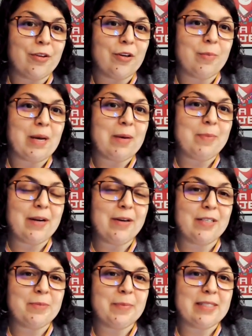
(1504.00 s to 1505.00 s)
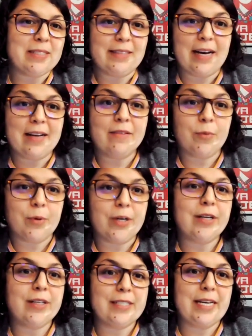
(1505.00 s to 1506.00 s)
You know, my parents missed a lot of
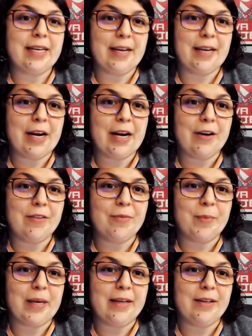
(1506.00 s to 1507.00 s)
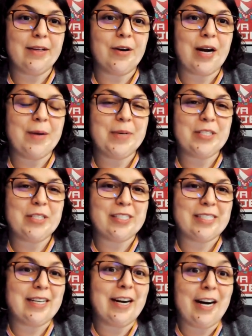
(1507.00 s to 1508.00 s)
work taking care of me. You know, how much
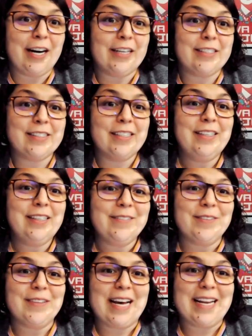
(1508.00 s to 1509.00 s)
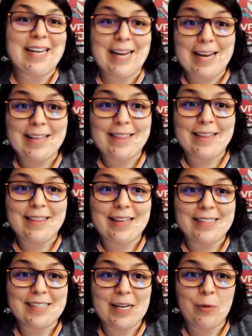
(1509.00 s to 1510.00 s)
does it cost for that night that
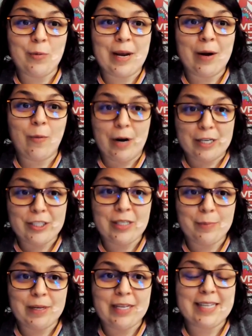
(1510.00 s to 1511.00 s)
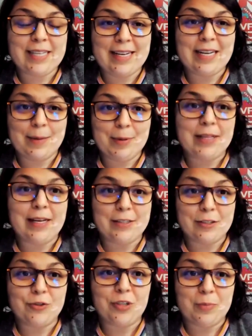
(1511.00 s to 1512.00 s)
they stayed awake watching me take
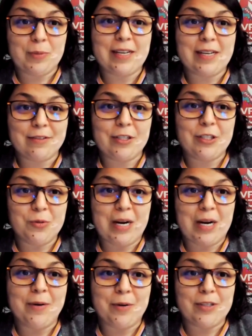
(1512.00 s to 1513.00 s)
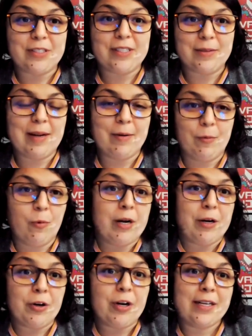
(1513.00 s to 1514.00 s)
nebulizer treatments every 2 hours and
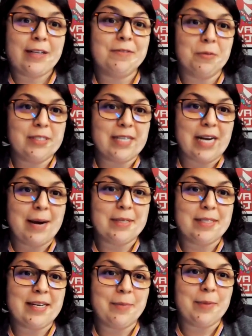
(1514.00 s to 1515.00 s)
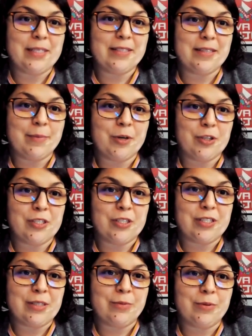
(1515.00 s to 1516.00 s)
wondering if it was time to take me to the
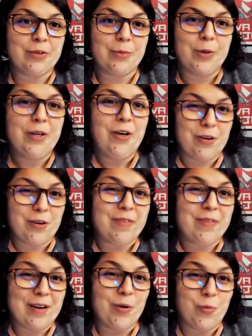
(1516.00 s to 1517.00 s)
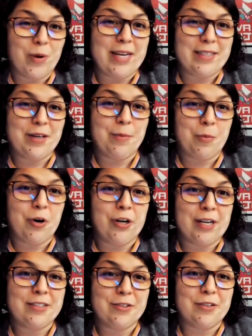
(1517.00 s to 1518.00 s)
emergency room or if they could wait till
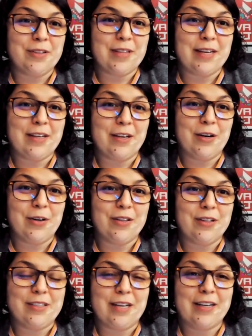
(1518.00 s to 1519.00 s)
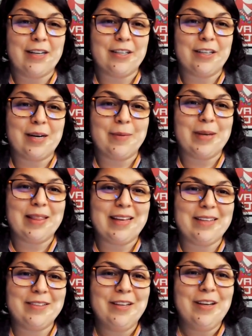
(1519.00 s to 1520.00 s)
morning so that they could go to the doctor? I mean,
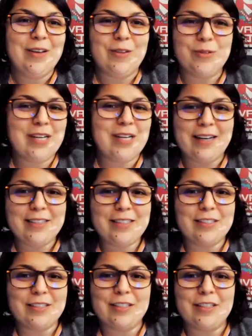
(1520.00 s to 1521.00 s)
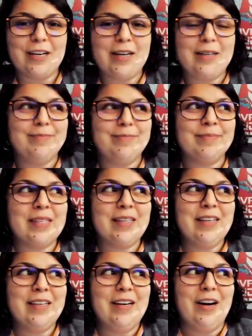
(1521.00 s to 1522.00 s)
those costs are
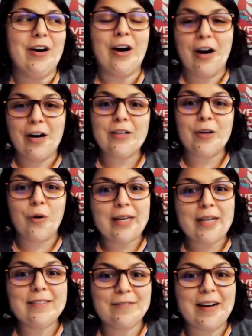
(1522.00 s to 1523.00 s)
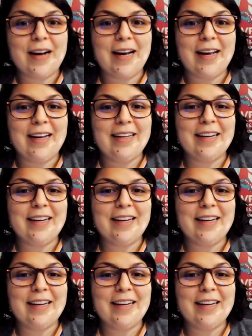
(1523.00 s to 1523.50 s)
hard to quantify.